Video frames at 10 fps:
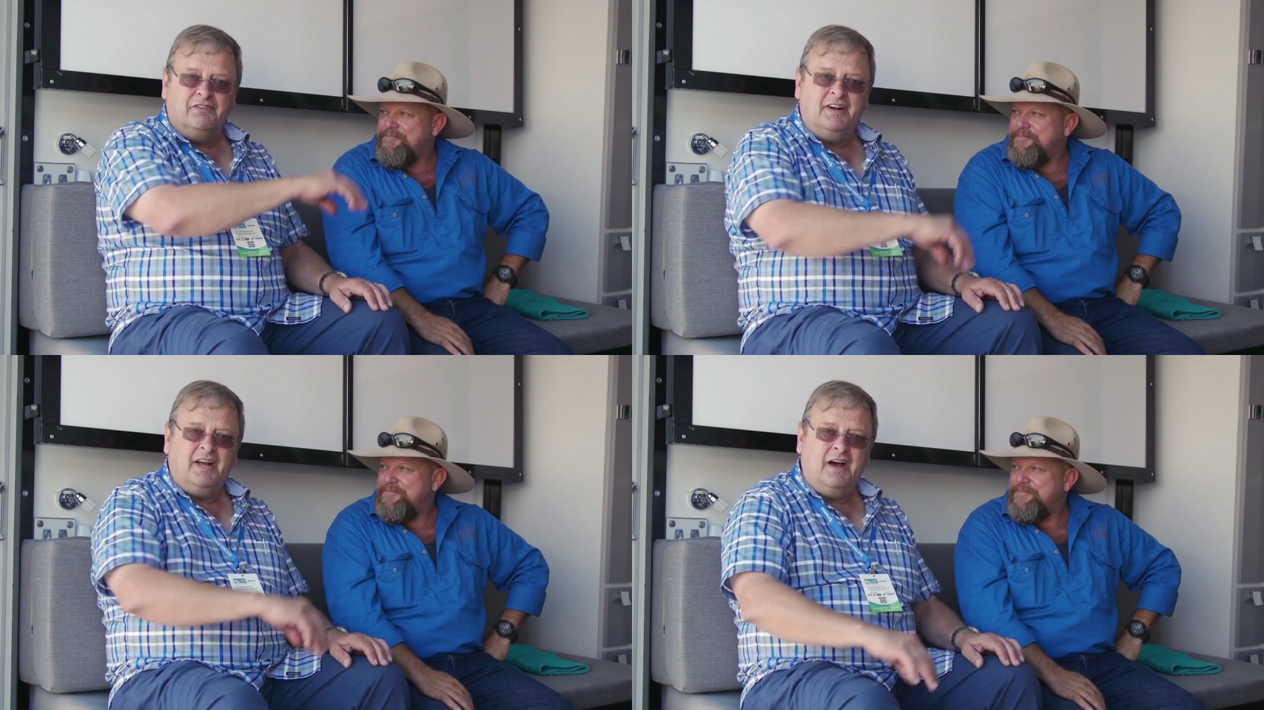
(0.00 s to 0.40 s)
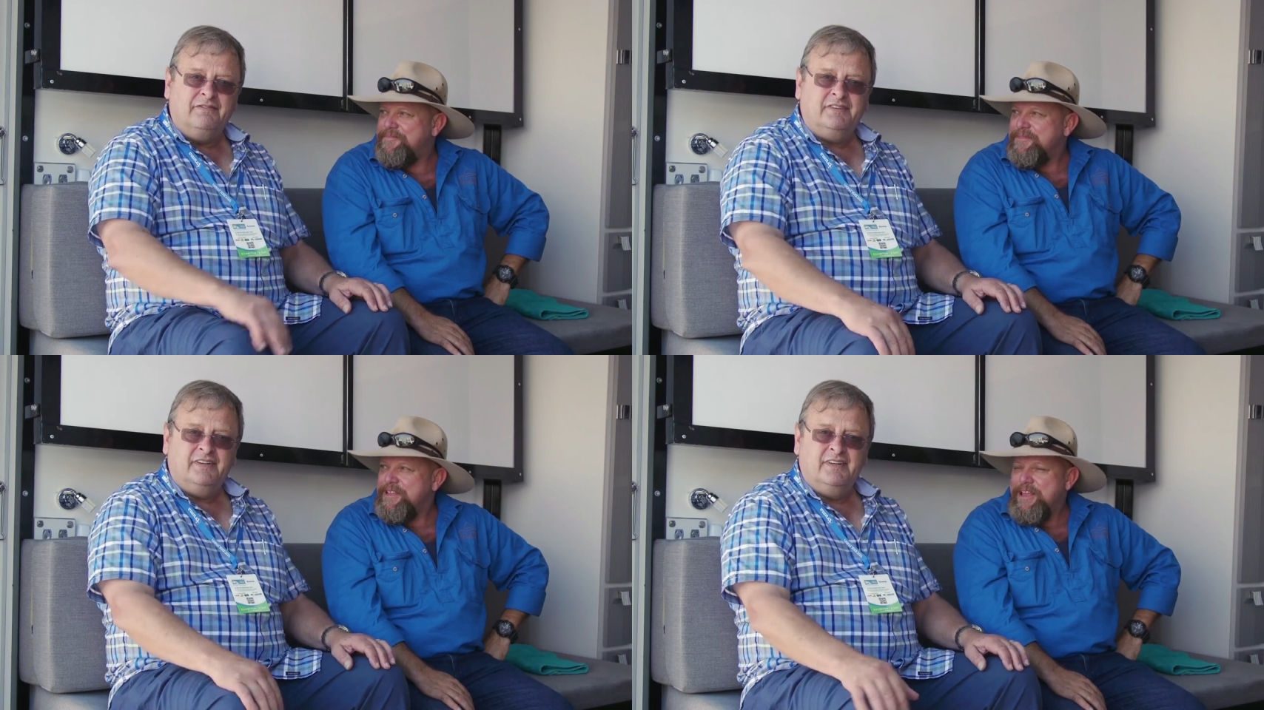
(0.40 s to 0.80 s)
Speaker 1: front half.
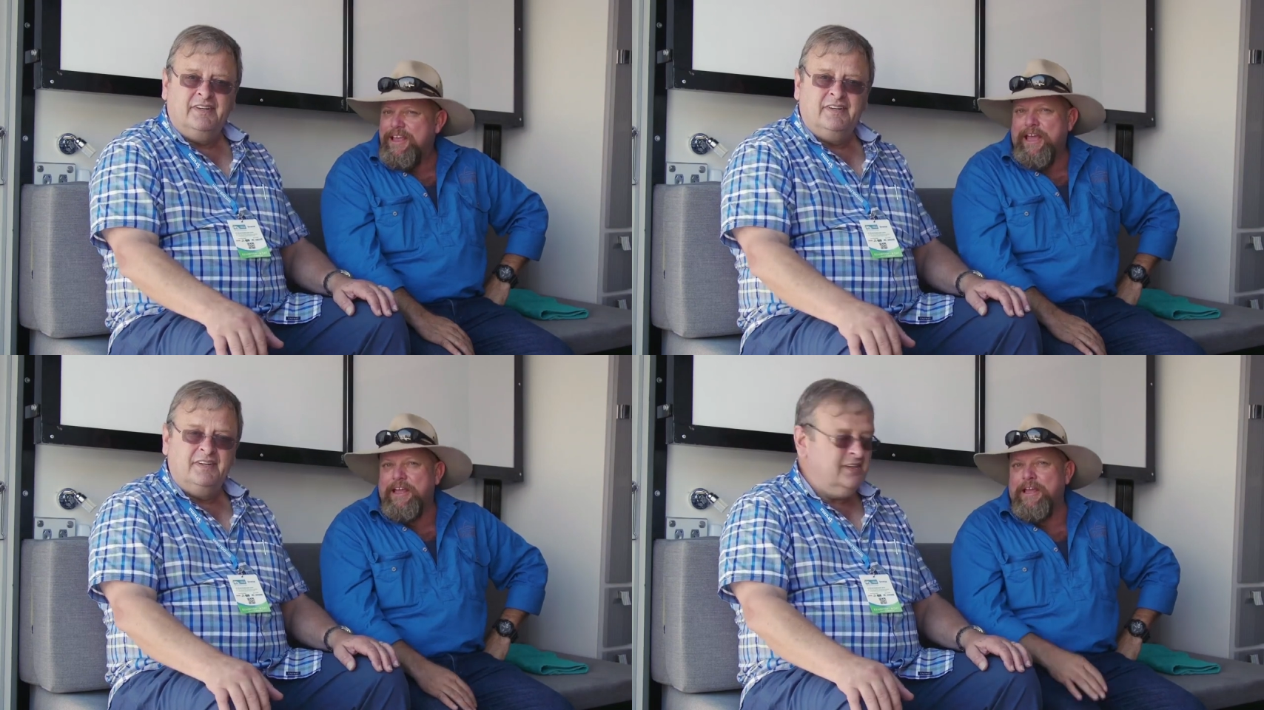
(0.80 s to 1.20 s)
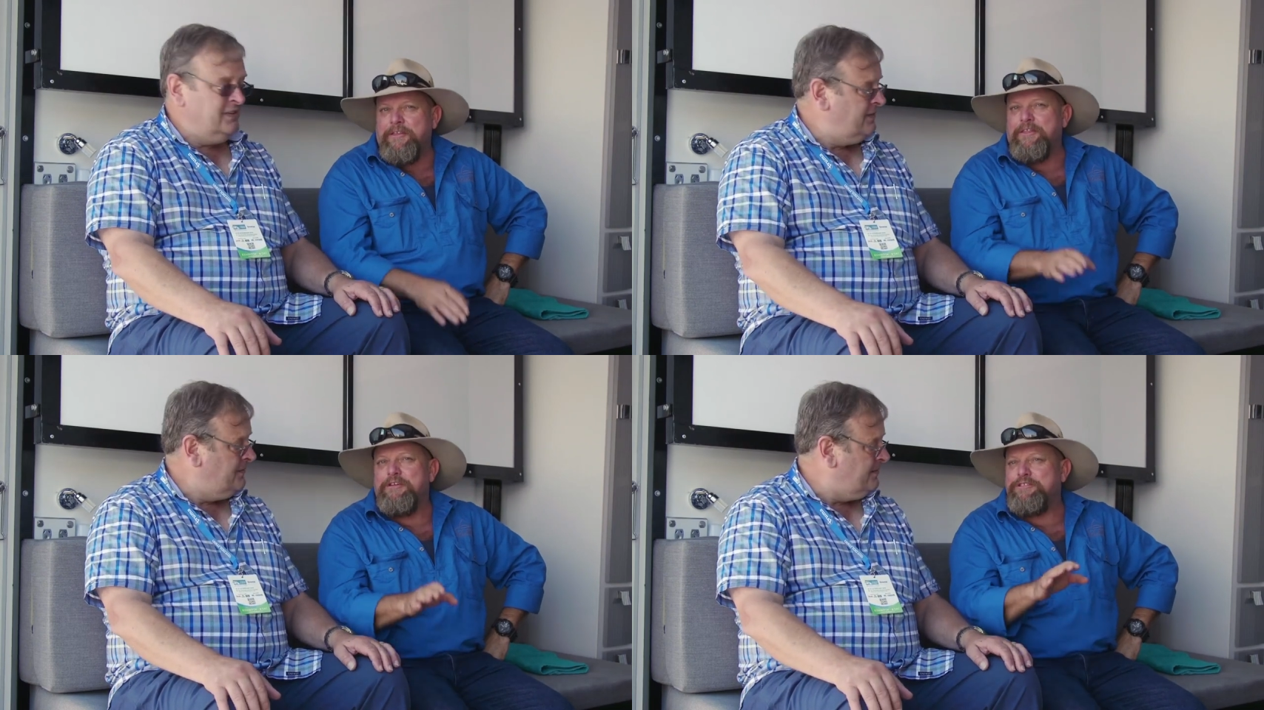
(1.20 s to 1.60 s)
Speaker 2: And,
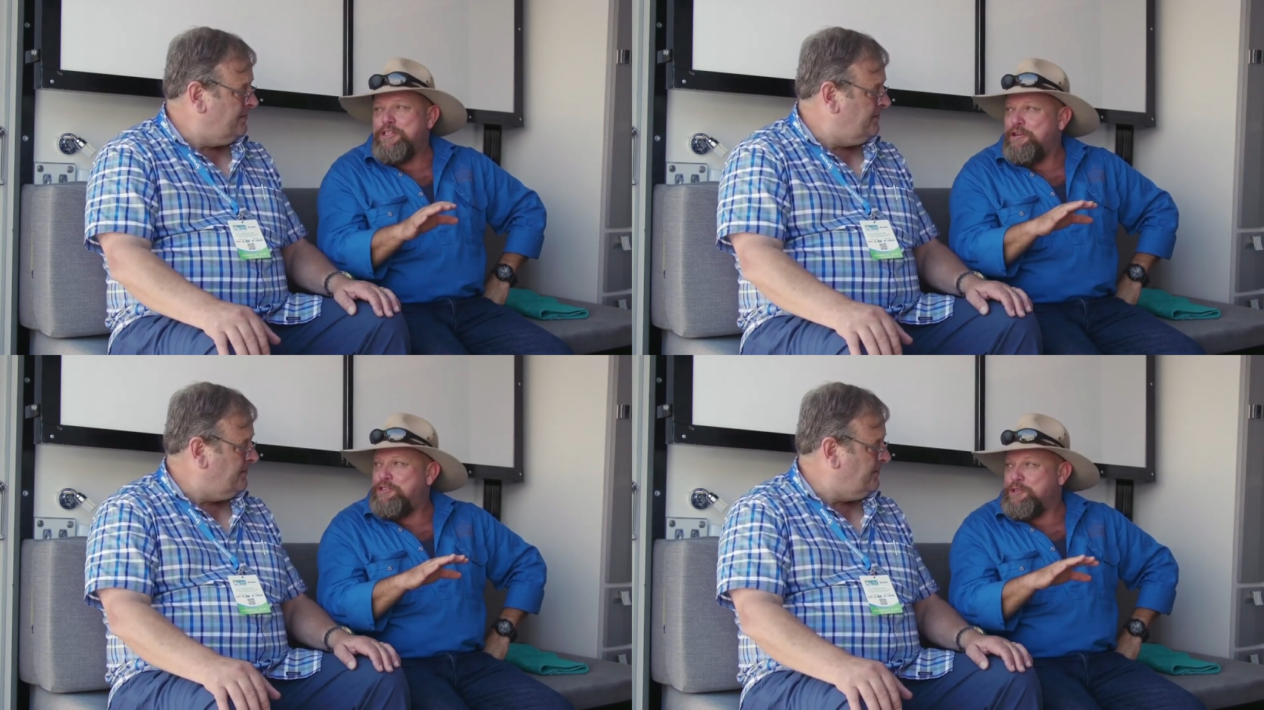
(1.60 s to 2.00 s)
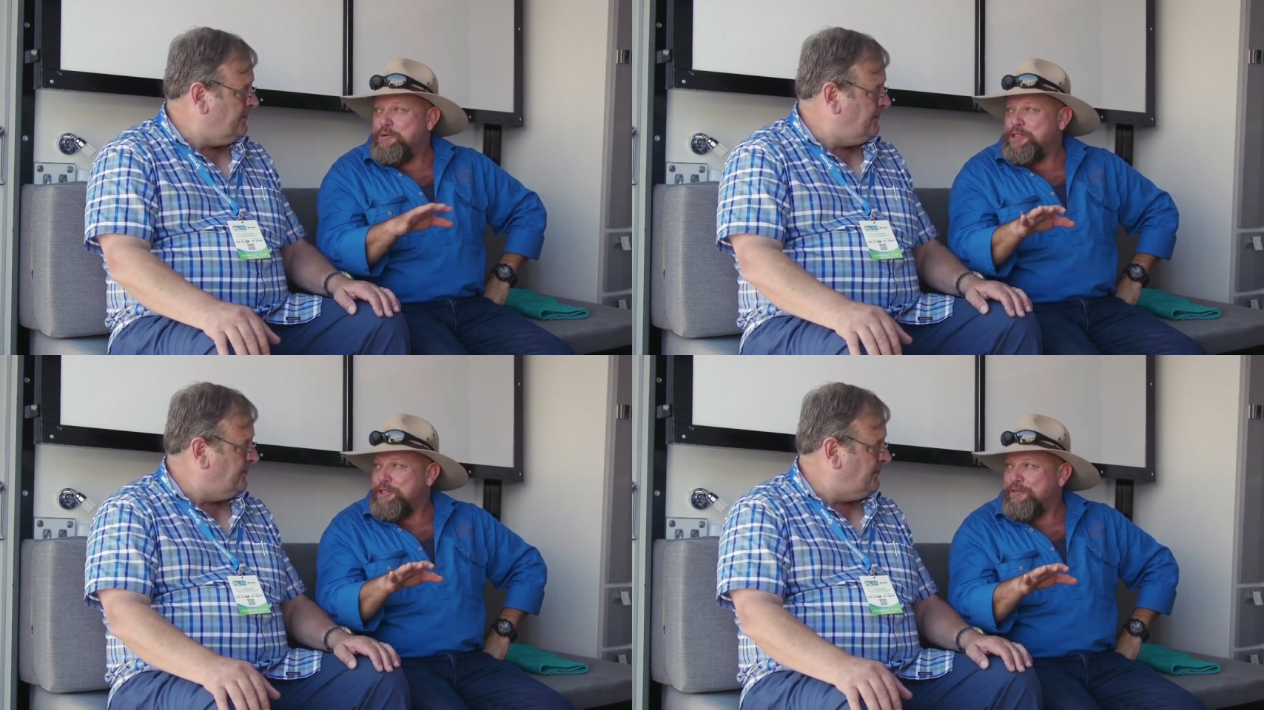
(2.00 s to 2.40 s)
and there's no
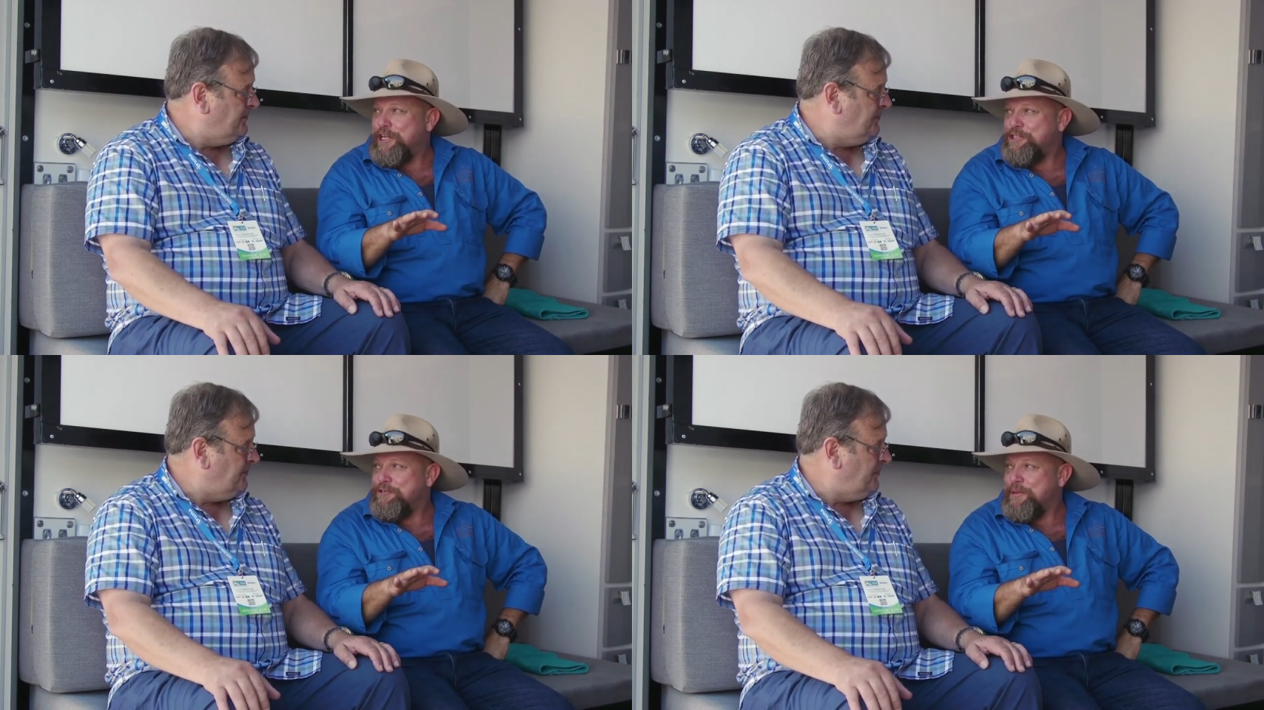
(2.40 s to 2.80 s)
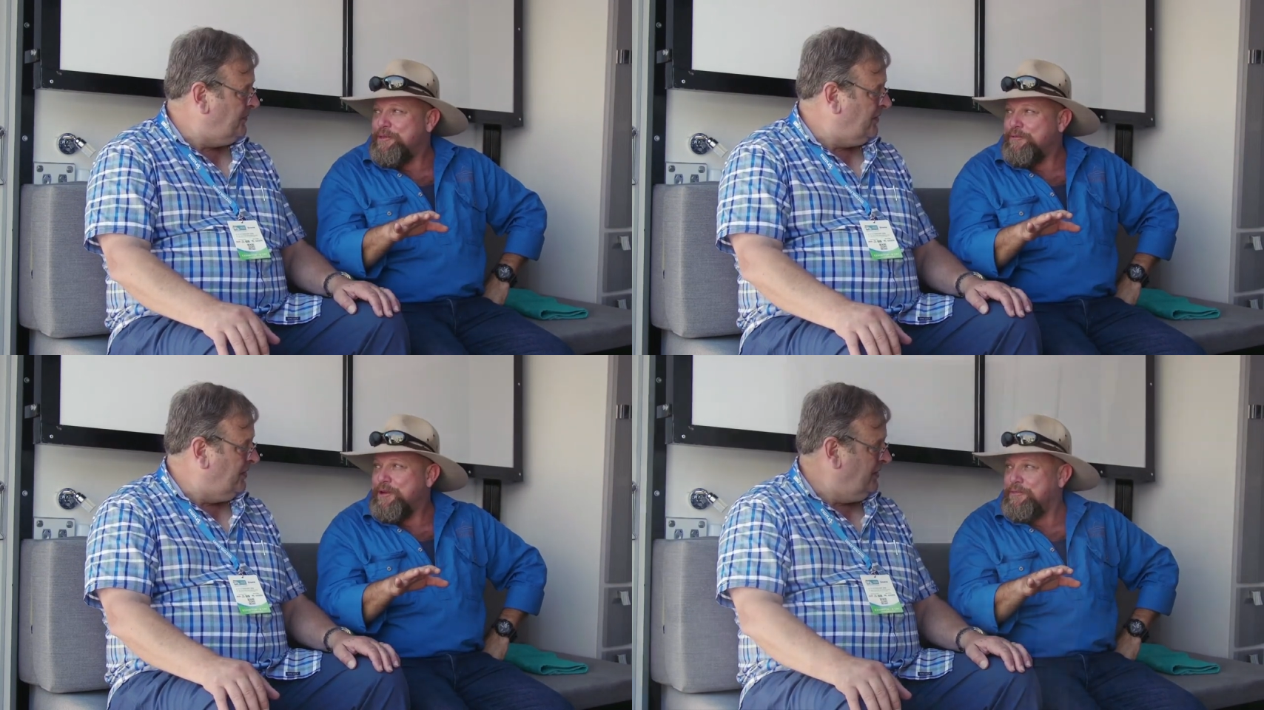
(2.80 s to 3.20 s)
shortage of luxury up
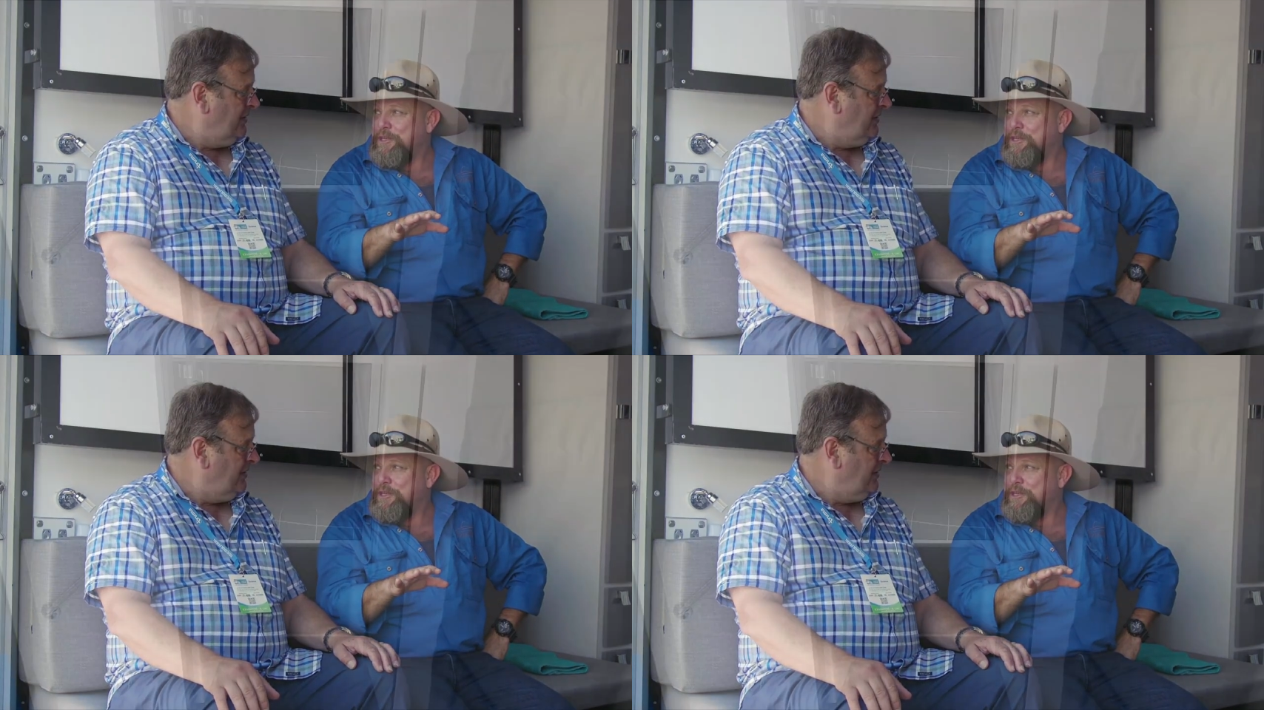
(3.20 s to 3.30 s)
the front